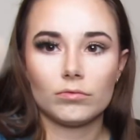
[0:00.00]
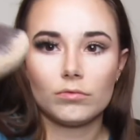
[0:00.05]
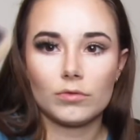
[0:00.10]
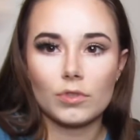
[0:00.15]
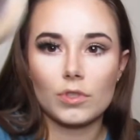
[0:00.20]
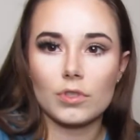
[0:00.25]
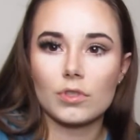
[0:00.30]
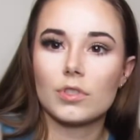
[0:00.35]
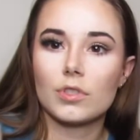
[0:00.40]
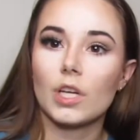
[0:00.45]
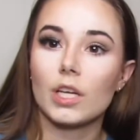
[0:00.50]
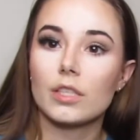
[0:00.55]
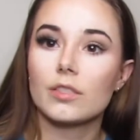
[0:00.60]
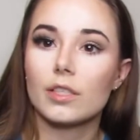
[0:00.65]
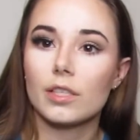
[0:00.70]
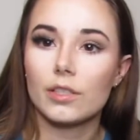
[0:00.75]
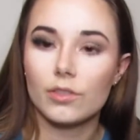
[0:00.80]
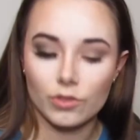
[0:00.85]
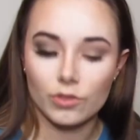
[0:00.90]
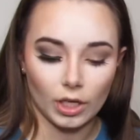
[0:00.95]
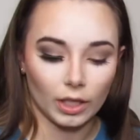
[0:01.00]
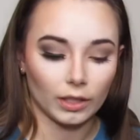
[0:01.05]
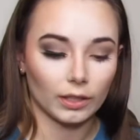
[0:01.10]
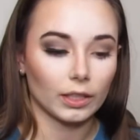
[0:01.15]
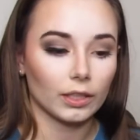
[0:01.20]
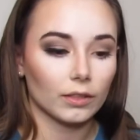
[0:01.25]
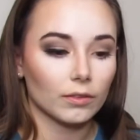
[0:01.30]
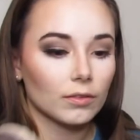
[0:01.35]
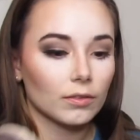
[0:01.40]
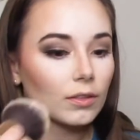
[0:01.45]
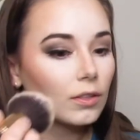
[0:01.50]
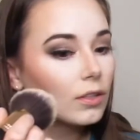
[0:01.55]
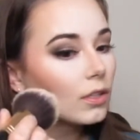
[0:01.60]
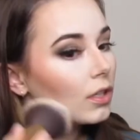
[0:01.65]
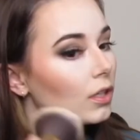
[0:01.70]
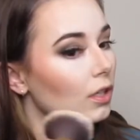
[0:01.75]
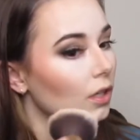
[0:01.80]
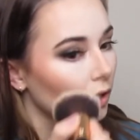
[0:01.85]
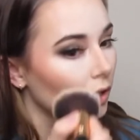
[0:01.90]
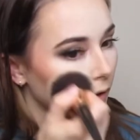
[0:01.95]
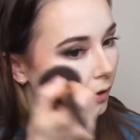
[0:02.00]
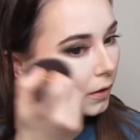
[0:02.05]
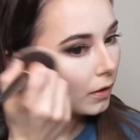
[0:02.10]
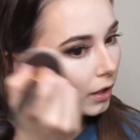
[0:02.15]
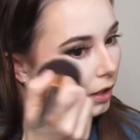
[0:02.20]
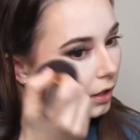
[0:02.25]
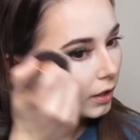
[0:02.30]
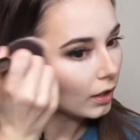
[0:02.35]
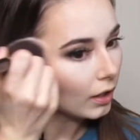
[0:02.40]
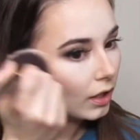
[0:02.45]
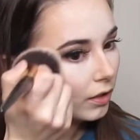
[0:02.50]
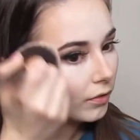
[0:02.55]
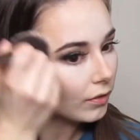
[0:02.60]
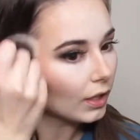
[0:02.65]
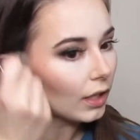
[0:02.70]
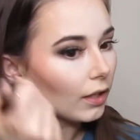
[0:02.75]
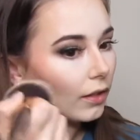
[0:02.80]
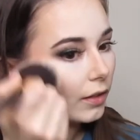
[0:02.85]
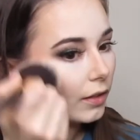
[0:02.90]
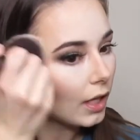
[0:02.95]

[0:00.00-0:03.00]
Just dust it gently. Kind of even out